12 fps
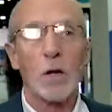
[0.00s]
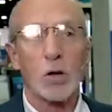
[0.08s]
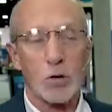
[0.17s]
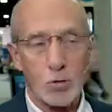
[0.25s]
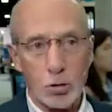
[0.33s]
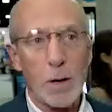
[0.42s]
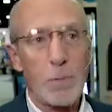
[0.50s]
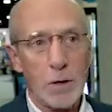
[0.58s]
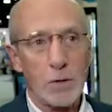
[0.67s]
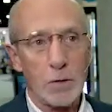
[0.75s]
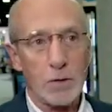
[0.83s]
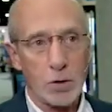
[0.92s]

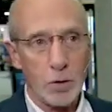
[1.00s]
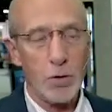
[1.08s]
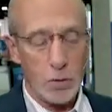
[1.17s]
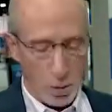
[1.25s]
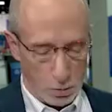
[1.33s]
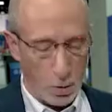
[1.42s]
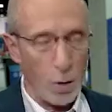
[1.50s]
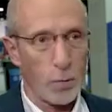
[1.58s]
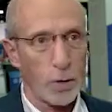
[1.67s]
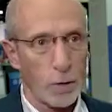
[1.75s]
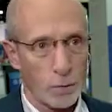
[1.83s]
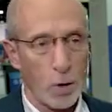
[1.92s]
contribute to the
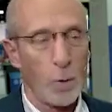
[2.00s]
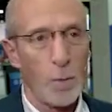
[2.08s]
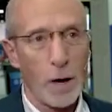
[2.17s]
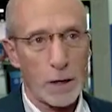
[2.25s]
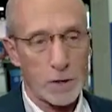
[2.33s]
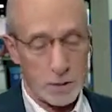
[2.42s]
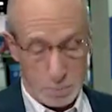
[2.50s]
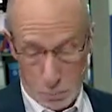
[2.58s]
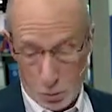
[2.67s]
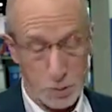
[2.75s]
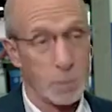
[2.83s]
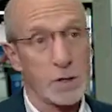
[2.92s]
growth of robots and
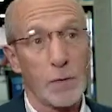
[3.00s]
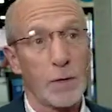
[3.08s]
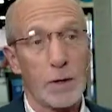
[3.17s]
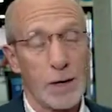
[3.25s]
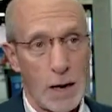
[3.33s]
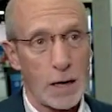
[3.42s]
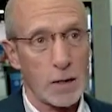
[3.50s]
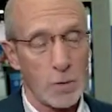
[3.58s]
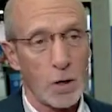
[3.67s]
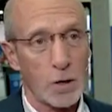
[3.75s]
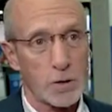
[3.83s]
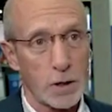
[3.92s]
more specifically
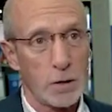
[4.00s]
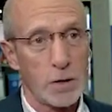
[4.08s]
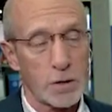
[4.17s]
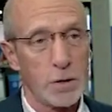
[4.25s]
AMRs in this